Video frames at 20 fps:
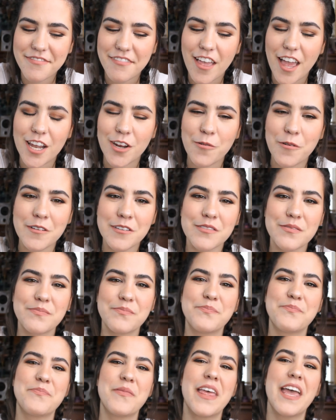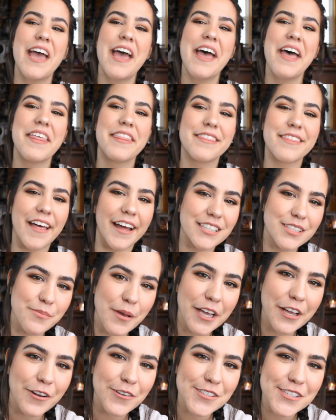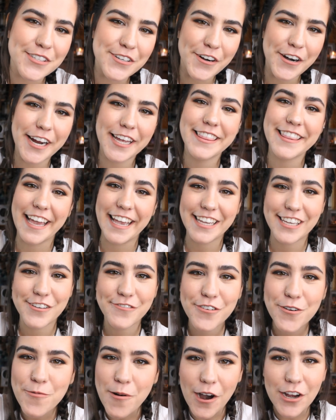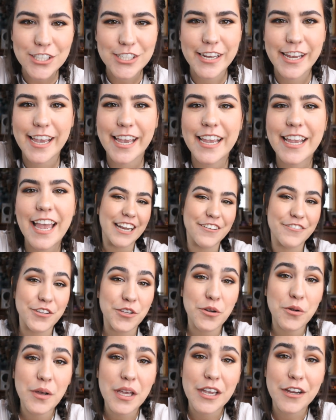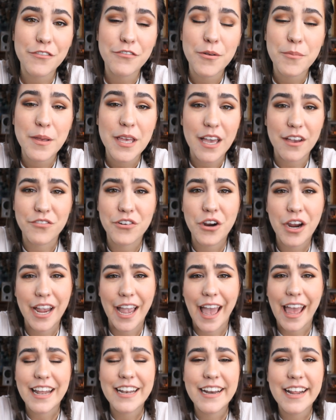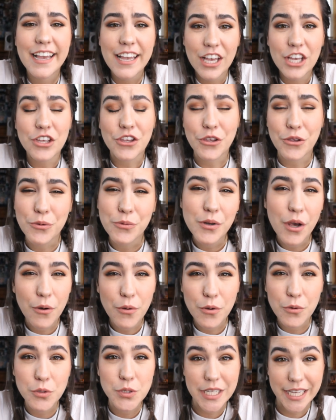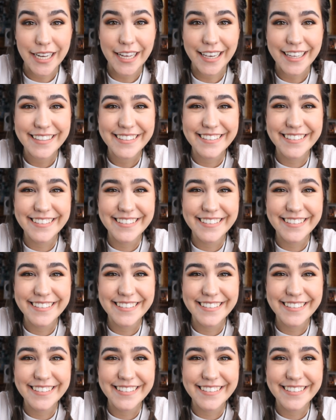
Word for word: Anyways, that's my ghost story. Thank you for watching. And if you don't hear from me ever again, you know who did it.